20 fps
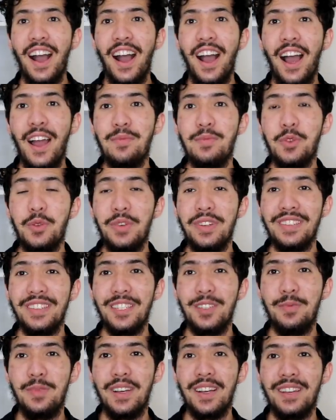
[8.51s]
I'm doing
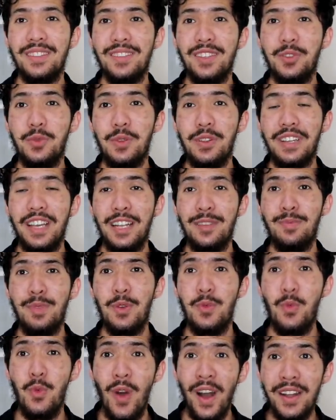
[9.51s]
this because this will get me
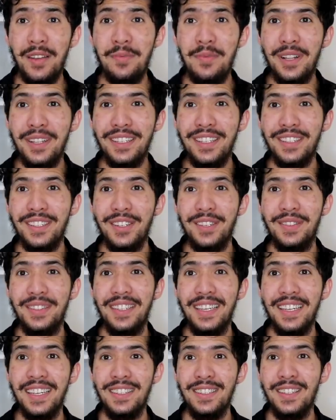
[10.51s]
1 million good
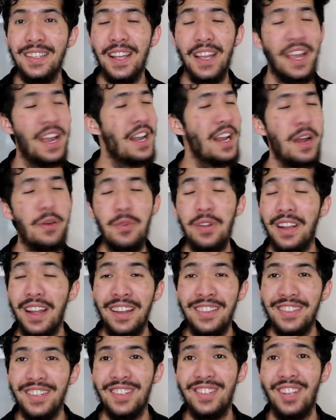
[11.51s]
deeds and I will
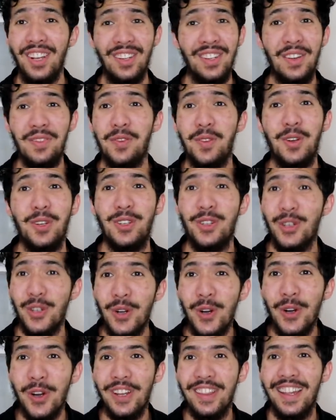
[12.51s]
enter Jannah for
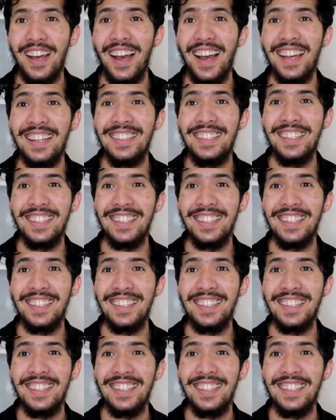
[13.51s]
sure, Dad.